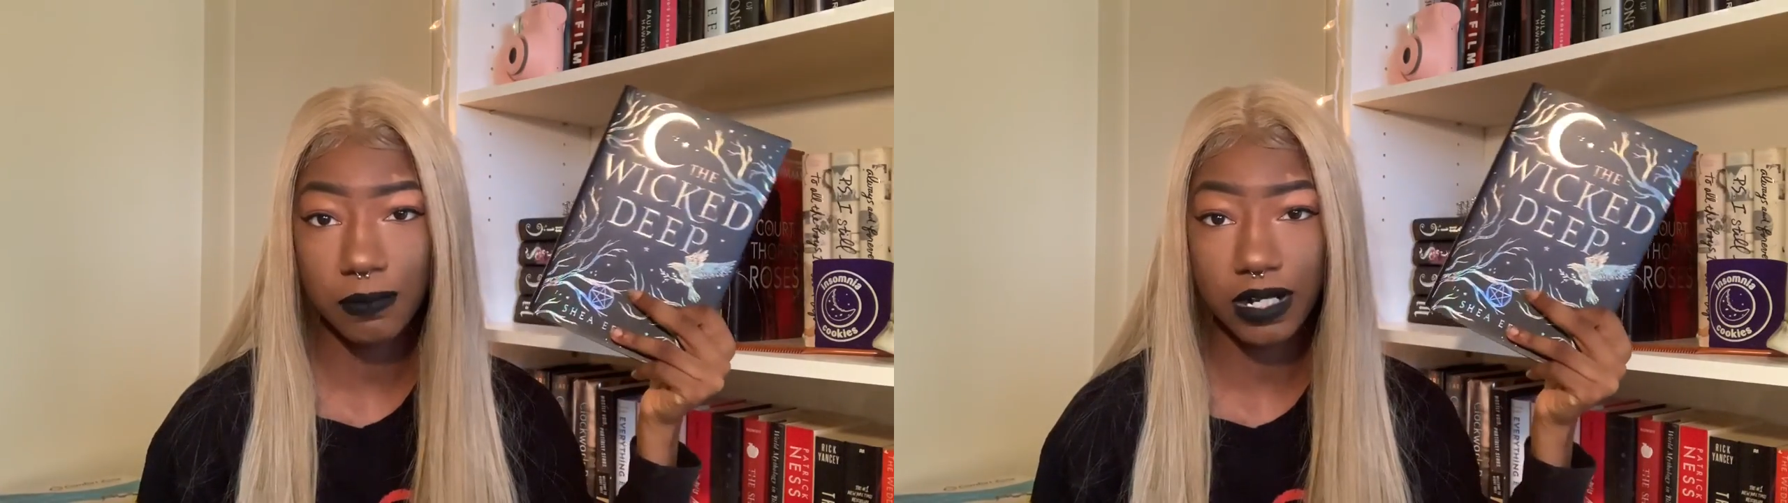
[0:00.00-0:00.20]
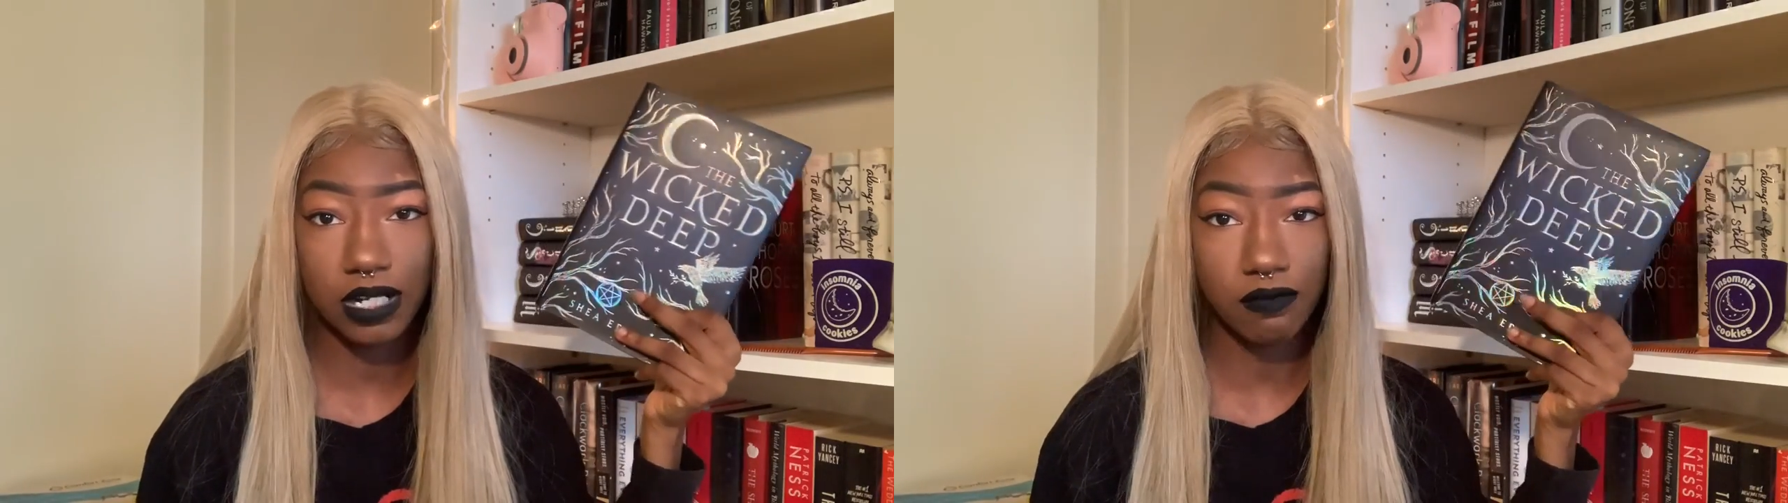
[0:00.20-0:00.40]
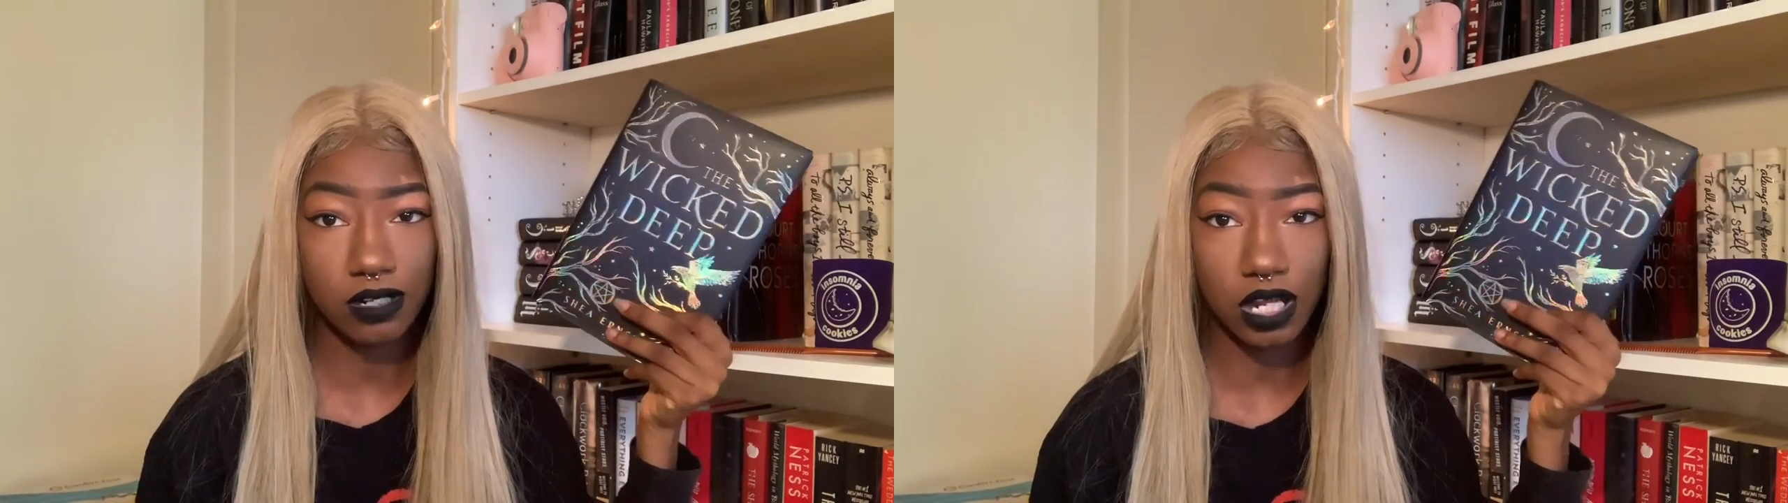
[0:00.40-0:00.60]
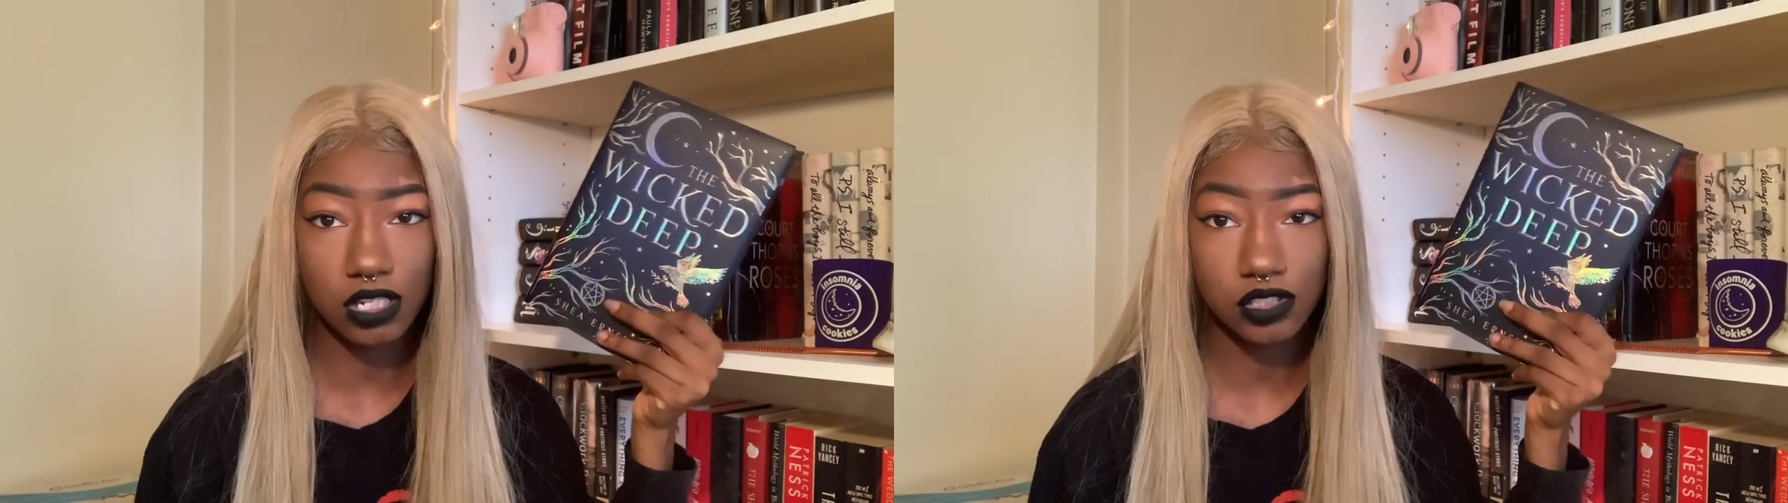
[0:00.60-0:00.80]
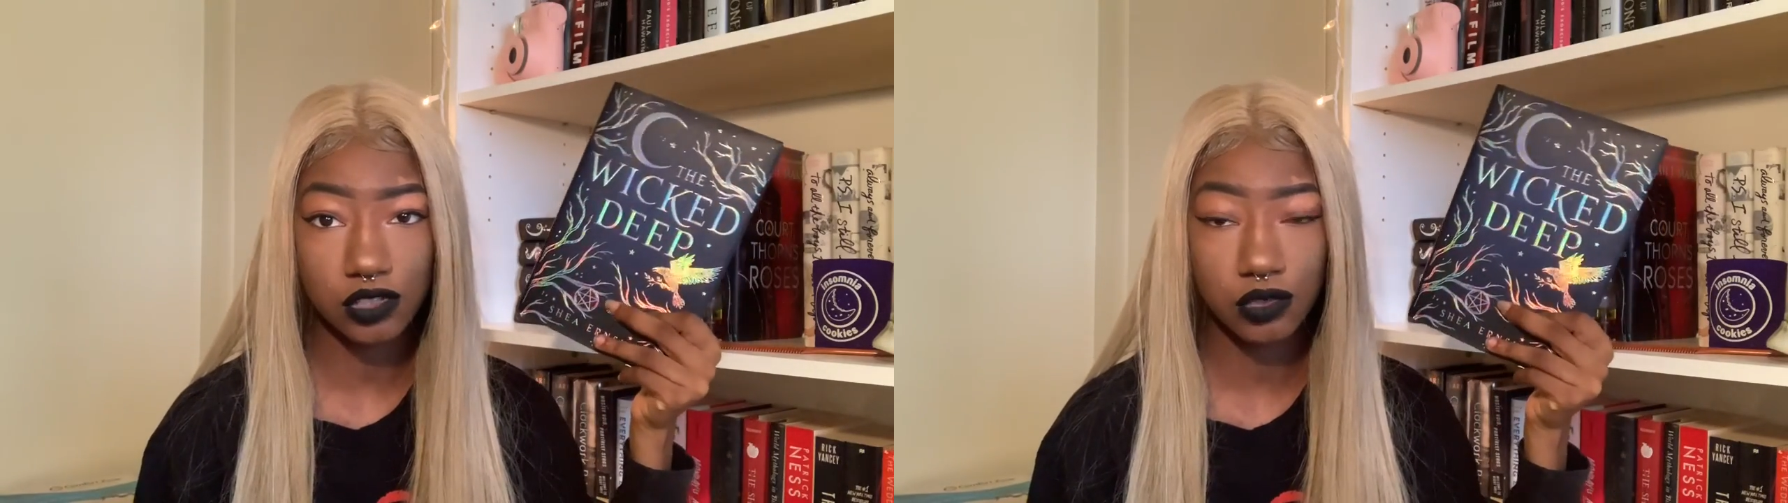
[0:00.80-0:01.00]
but I never
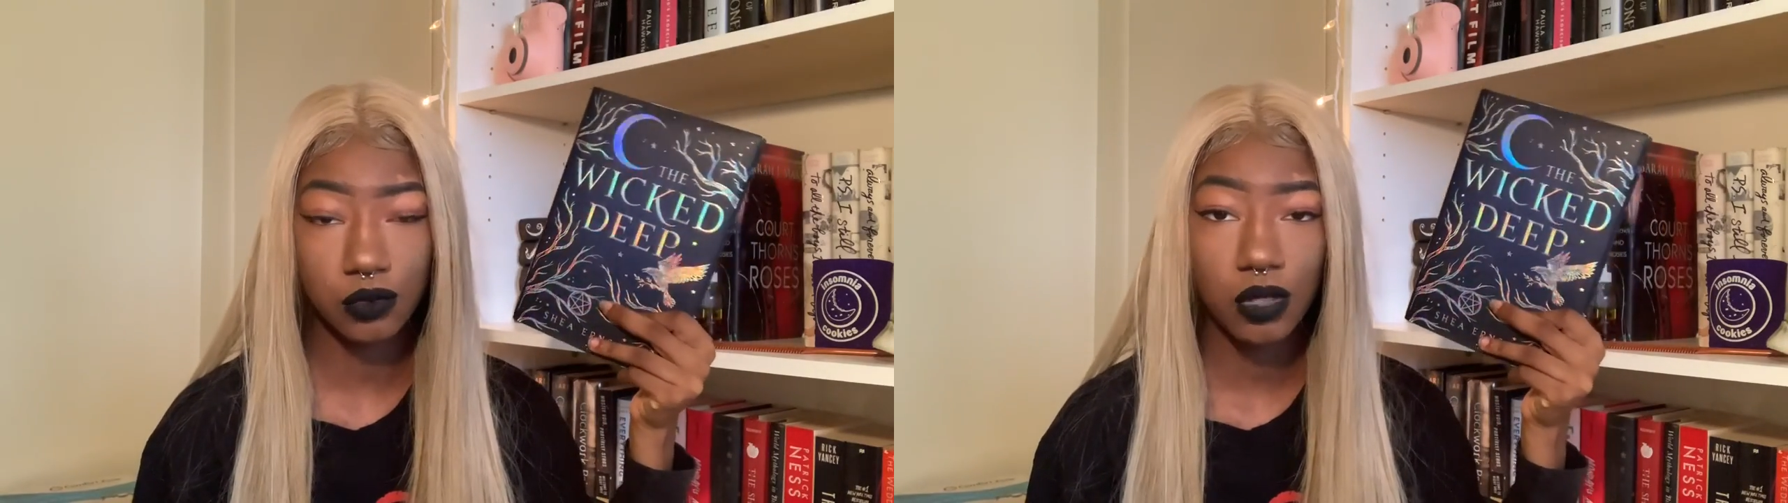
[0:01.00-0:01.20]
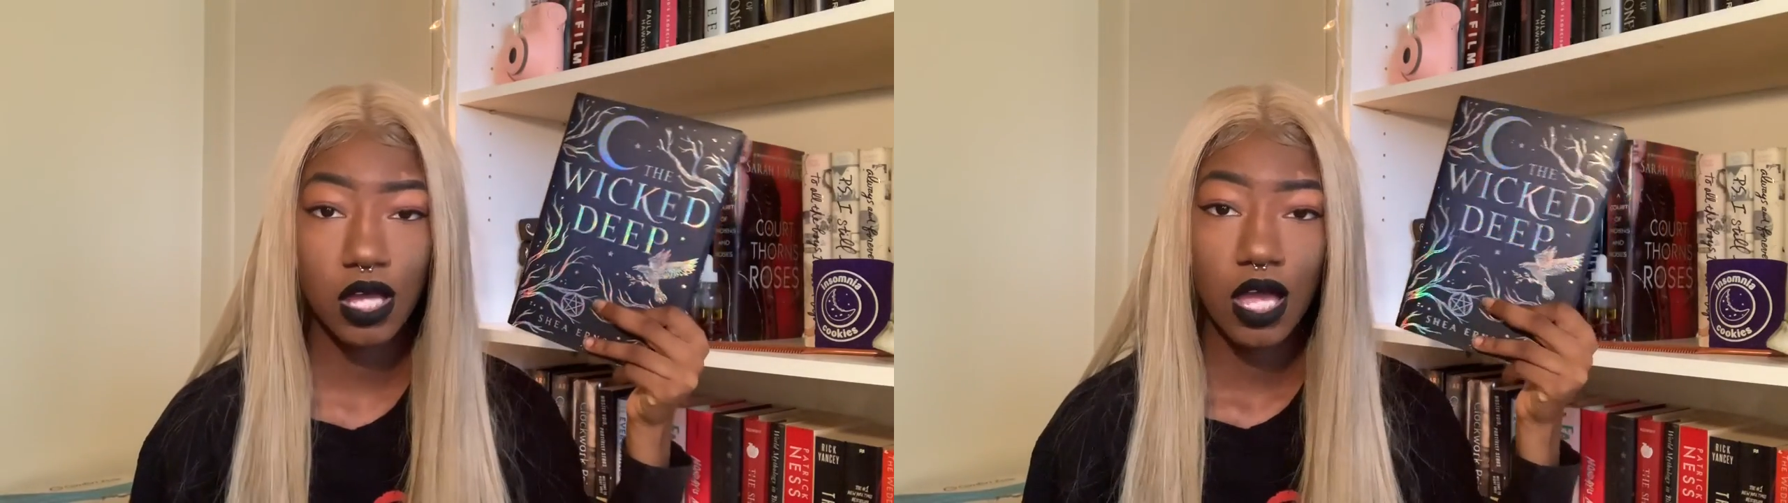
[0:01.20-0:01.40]
got to.